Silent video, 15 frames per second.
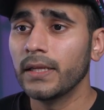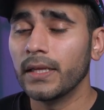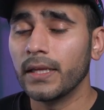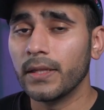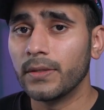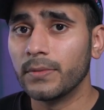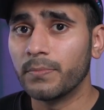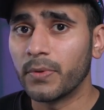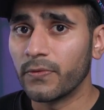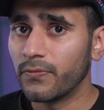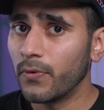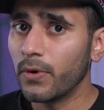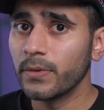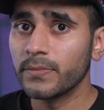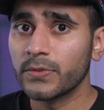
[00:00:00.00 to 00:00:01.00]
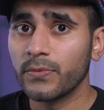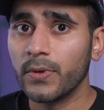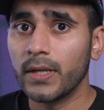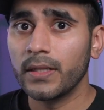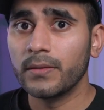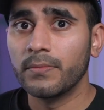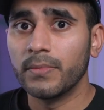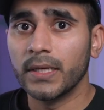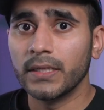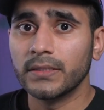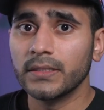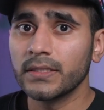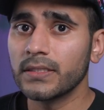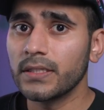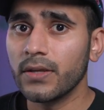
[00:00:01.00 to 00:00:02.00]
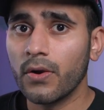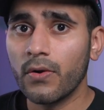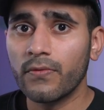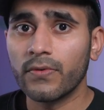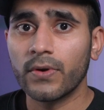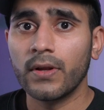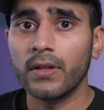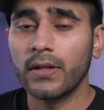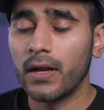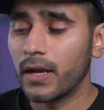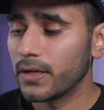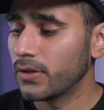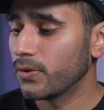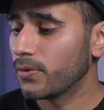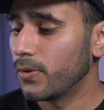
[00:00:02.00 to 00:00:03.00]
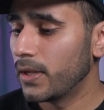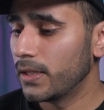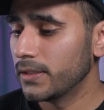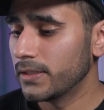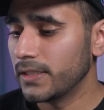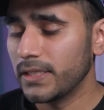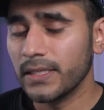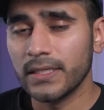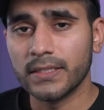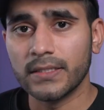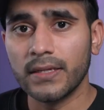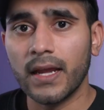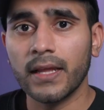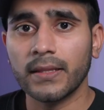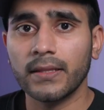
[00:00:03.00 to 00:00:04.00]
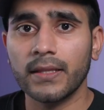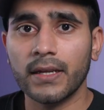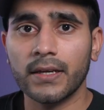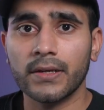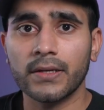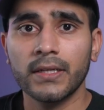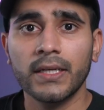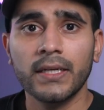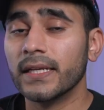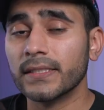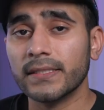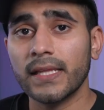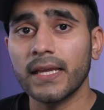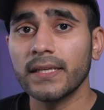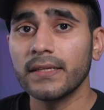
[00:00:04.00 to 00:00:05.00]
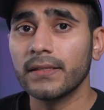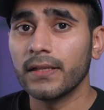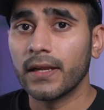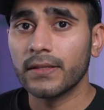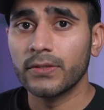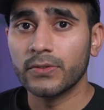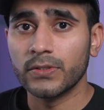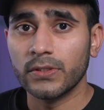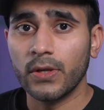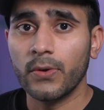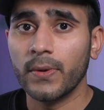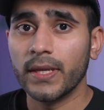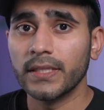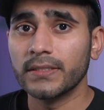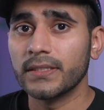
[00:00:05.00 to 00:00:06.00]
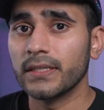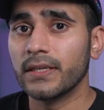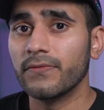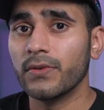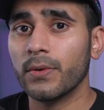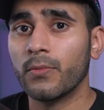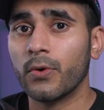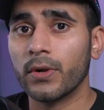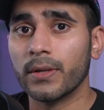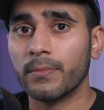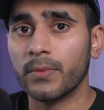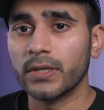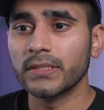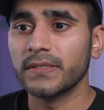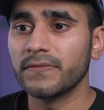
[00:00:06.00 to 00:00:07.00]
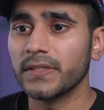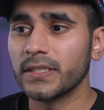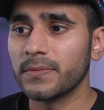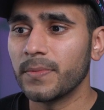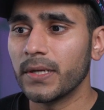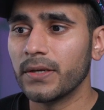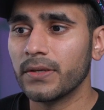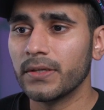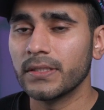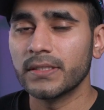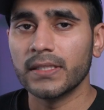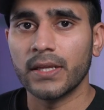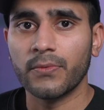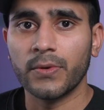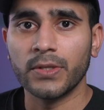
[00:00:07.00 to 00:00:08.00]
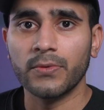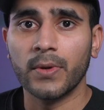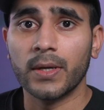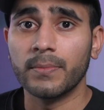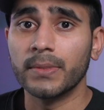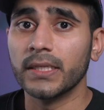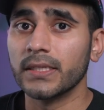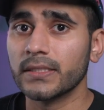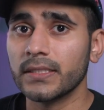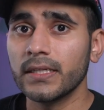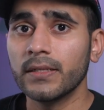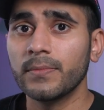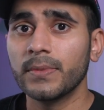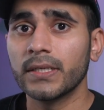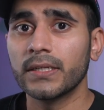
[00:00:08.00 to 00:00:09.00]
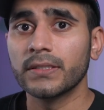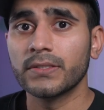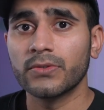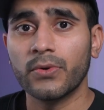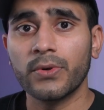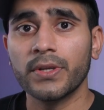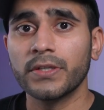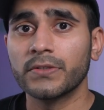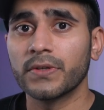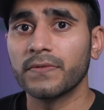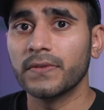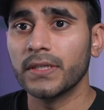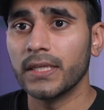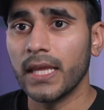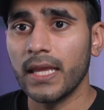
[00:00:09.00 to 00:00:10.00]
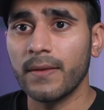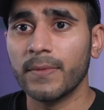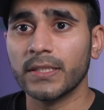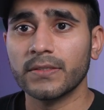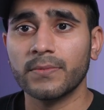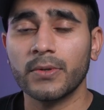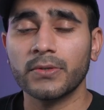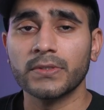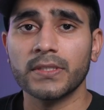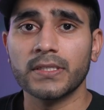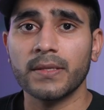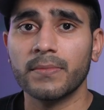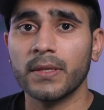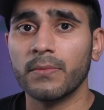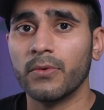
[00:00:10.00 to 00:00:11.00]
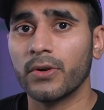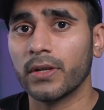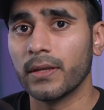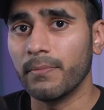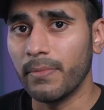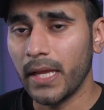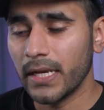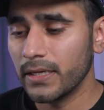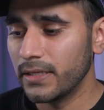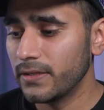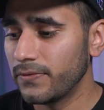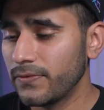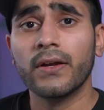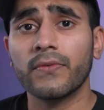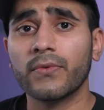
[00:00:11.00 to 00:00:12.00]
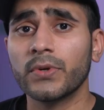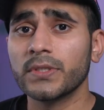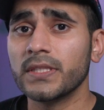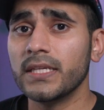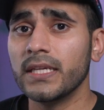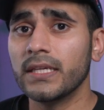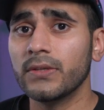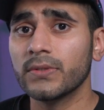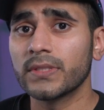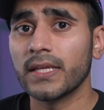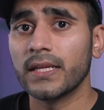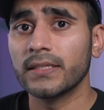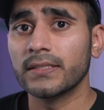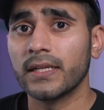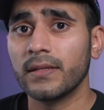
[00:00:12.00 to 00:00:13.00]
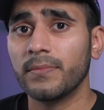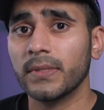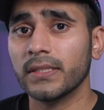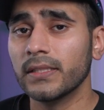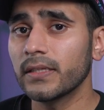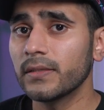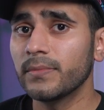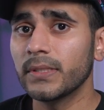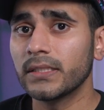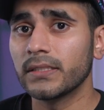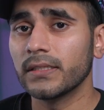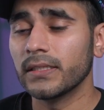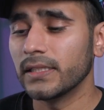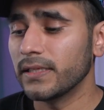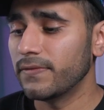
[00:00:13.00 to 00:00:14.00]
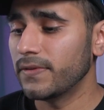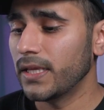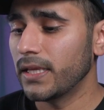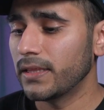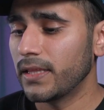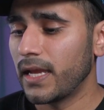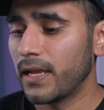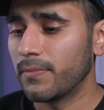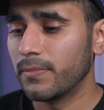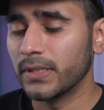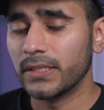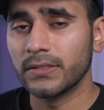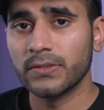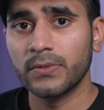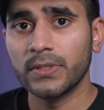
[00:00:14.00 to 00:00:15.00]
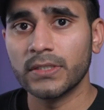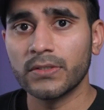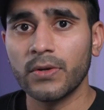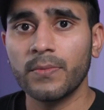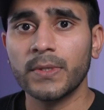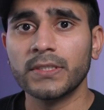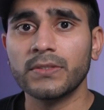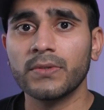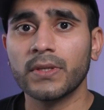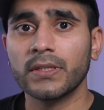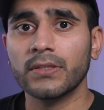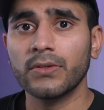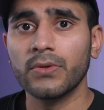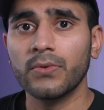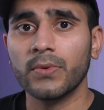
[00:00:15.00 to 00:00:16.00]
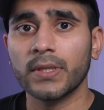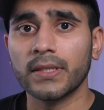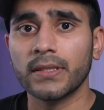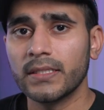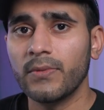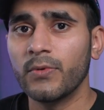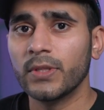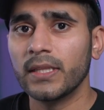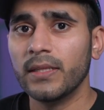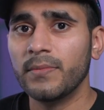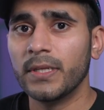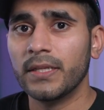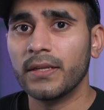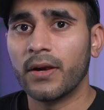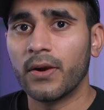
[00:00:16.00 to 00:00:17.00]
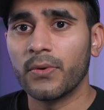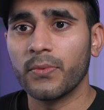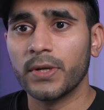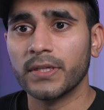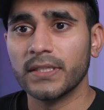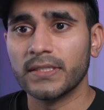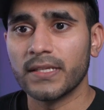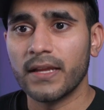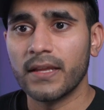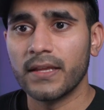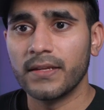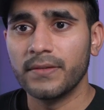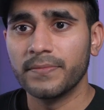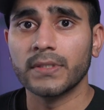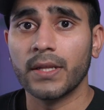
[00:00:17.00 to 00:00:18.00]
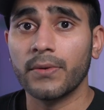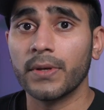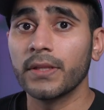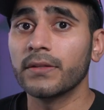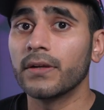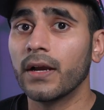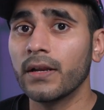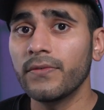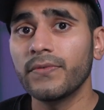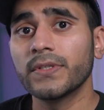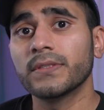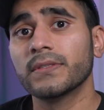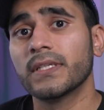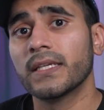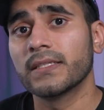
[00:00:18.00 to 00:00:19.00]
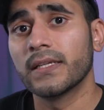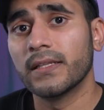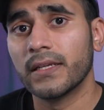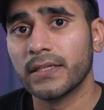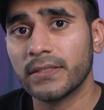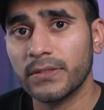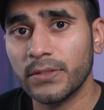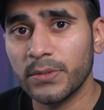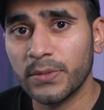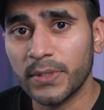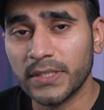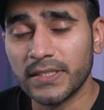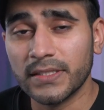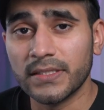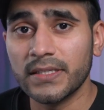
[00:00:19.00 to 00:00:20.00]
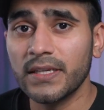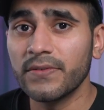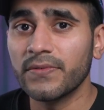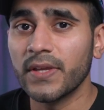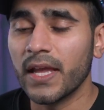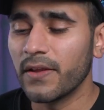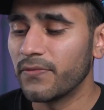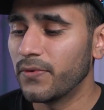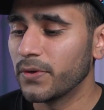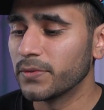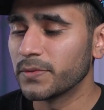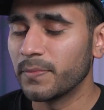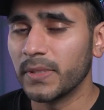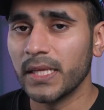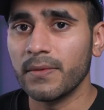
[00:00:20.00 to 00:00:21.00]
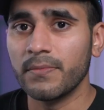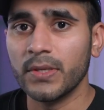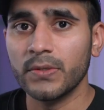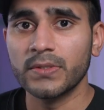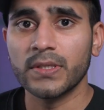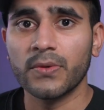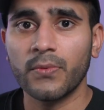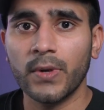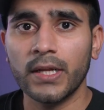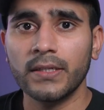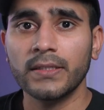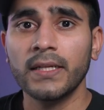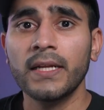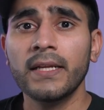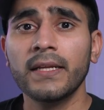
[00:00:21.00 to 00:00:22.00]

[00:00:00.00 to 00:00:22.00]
It performs well, but just the overall audio quality is not there. It's lacking a lot of those low ends to give you a more immersive experience, like when you want to play a single player story driven game as opposed to something more competitive. Of course, the EQ settings help a little bit to alleviate that, but there's only so much you can do with somewhat limited hardware design. Now, another unofficial test I like to do is to see if the headphones play music well.